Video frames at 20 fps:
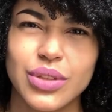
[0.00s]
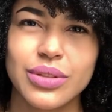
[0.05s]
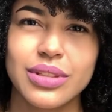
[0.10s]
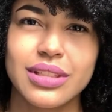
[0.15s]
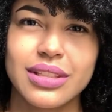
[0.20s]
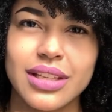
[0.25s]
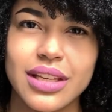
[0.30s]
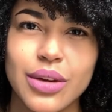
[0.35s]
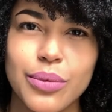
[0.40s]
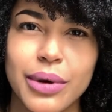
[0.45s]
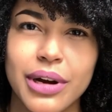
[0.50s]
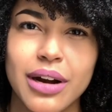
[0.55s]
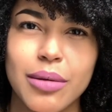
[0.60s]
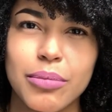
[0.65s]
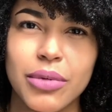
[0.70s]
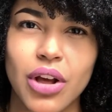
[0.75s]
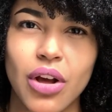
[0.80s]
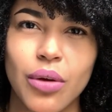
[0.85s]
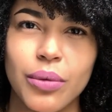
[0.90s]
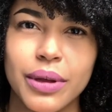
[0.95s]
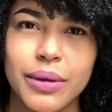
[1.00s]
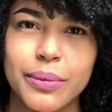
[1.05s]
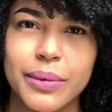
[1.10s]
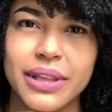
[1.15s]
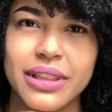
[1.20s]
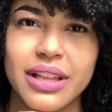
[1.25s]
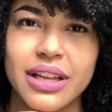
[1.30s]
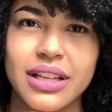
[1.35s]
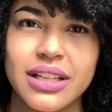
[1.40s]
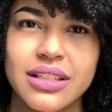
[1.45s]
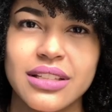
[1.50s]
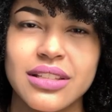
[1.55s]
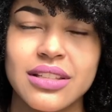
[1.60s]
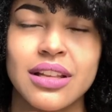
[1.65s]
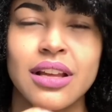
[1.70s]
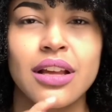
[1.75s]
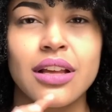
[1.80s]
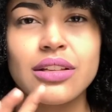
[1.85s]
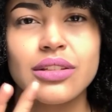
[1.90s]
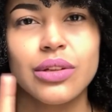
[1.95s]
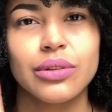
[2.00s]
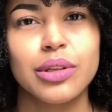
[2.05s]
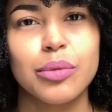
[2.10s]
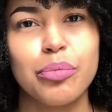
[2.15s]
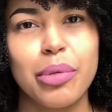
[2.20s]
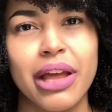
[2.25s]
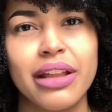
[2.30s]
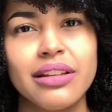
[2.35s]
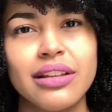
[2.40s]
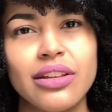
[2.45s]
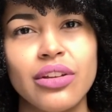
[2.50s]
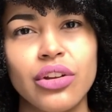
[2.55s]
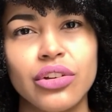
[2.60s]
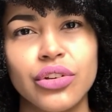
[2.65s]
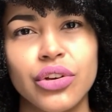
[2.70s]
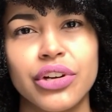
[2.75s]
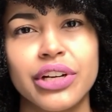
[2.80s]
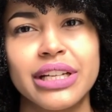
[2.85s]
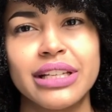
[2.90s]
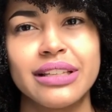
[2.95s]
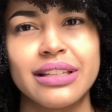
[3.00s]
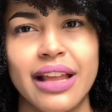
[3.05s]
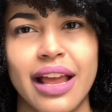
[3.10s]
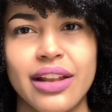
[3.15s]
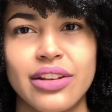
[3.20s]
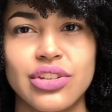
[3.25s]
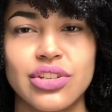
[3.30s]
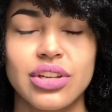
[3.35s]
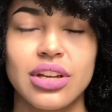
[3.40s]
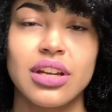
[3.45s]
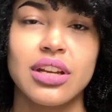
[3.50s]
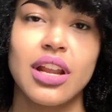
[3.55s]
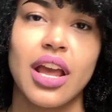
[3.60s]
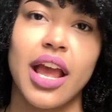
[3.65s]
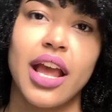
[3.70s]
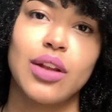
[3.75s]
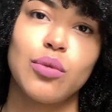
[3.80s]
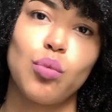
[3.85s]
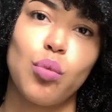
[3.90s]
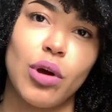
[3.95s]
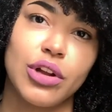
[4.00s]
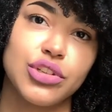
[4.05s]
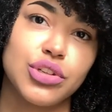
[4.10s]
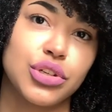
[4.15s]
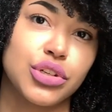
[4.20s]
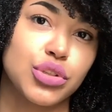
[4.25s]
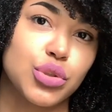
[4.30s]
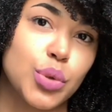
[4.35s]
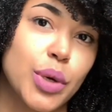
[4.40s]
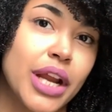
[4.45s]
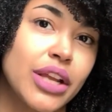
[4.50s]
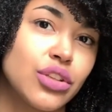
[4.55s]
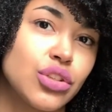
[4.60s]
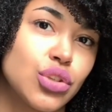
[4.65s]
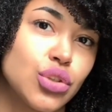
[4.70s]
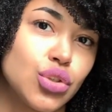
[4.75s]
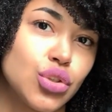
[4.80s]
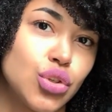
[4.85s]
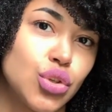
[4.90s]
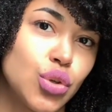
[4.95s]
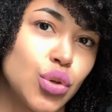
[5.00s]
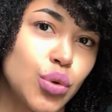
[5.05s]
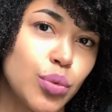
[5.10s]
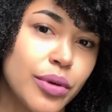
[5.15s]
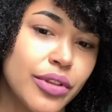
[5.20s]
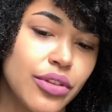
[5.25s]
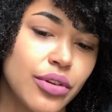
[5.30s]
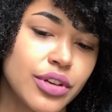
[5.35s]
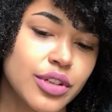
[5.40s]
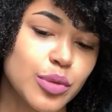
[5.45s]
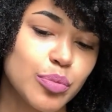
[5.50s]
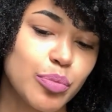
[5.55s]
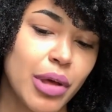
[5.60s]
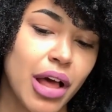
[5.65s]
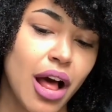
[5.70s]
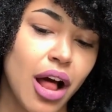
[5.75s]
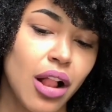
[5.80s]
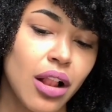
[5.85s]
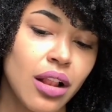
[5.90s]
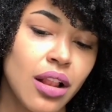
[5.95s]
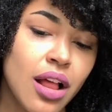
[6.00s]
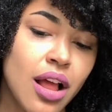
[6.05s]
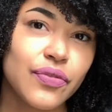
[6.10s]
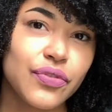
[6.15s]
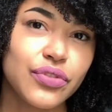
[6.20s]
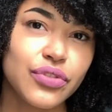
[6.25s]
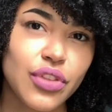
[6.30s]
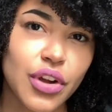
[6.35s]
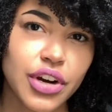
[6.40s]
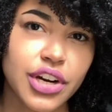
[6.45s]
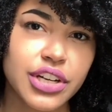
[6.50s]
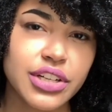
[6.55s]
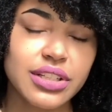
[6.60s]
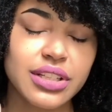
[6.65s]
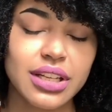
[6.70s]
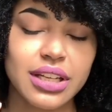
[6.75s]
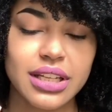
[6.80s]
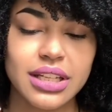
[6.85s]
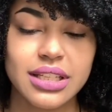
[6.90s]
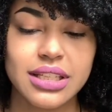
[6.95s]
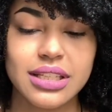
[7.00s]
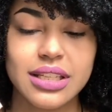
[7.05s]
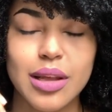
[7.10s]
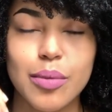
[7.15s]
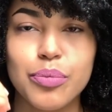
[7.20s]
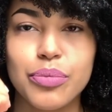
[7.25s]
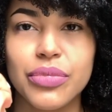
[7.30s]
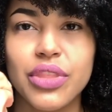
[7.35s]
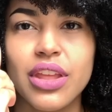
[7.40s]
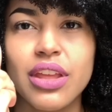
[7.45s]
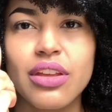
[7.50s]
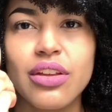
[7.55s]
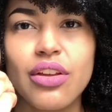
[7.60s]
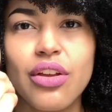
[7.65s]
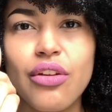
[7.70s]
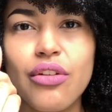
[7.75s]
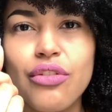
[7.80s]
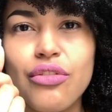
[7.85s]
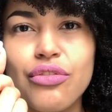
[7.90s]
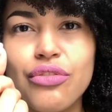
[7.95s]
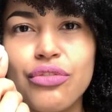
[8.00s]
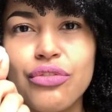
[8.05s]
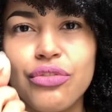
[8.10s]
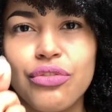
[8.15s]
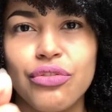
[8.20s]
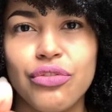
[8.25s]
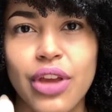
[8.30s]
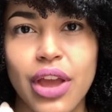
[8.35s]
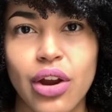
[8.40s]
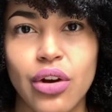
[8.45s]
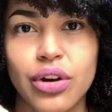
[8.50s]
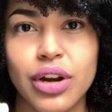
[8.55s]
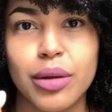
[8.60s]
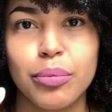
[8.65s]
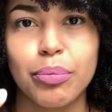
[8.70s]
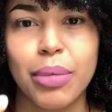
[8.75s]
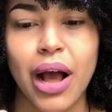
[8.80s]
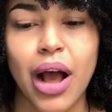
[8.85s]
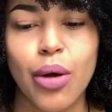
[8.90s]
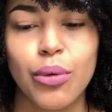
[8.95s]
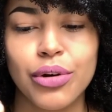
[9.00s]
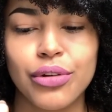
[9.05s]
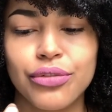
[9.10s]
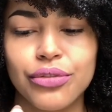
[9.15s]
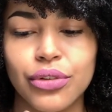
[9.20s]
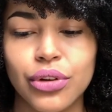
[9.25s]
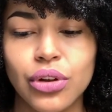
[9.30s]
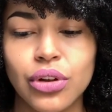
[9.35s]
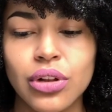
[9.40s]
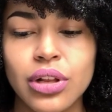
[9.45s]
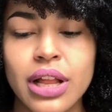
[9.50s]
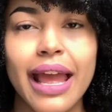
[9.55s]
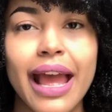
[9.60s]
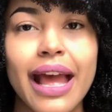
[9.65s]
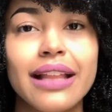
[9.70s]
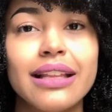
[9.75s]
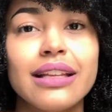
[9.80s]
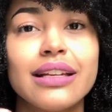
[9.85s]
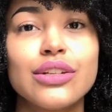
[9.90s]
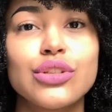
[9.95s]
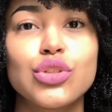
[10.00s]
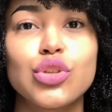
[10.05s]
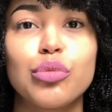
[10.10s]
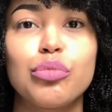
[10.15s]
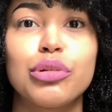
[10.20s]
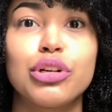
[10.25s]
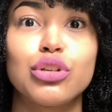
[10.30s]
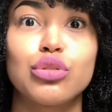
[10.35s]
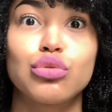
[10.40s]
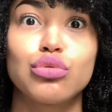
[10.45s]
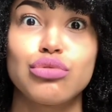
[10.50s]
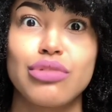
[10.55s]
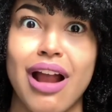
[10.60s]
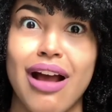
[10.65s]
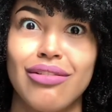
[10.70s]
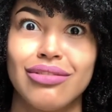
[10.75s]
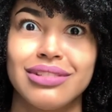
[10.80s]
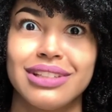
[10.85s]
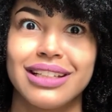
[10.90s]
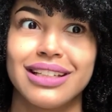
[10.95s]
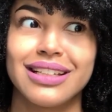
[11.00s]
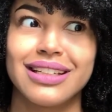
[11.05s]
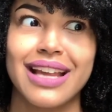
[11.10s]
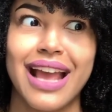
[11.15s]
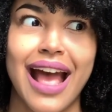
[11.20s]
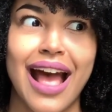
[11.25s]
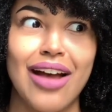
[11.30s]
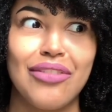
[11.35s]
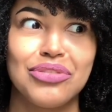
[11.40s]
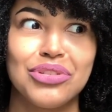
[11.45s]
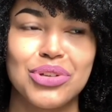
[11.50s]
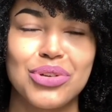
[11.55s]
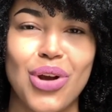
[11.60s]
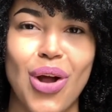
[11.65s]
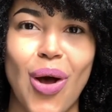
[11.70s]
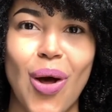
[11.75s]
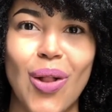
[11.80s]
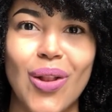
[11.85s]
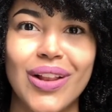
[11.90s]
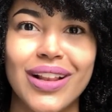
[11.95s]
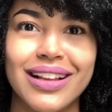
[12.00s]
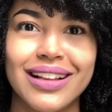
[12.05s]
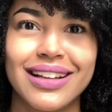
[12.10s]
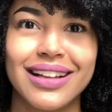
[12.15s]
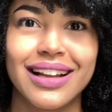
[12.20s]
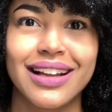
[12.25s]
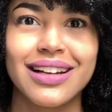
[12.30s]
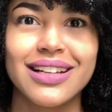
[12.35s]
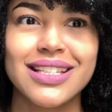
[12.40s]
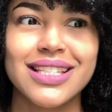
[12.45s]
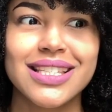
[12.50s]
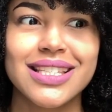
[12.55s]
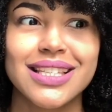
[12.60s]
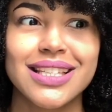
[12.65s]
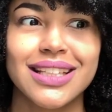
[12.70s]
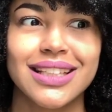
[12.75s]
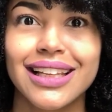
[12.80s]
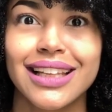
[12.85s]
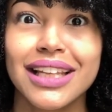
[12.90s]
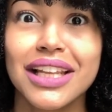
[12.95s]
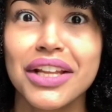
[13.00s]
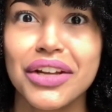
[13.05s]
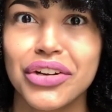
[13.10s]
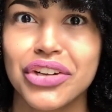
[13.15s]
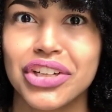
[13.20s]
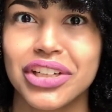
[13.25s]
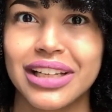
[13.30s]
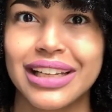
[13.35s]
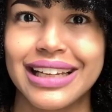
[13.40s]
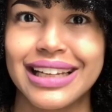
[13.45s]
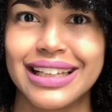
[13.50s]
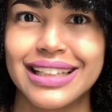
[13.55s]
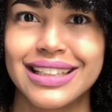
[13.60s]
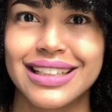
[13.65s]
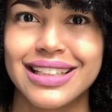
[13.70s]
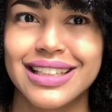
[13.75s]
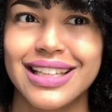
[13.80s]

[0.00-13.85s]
see where I'm going with this? So depending on your intention and what you're trying to do with your spell, dirt is something very powerful and it is super grounded. After all, it is literally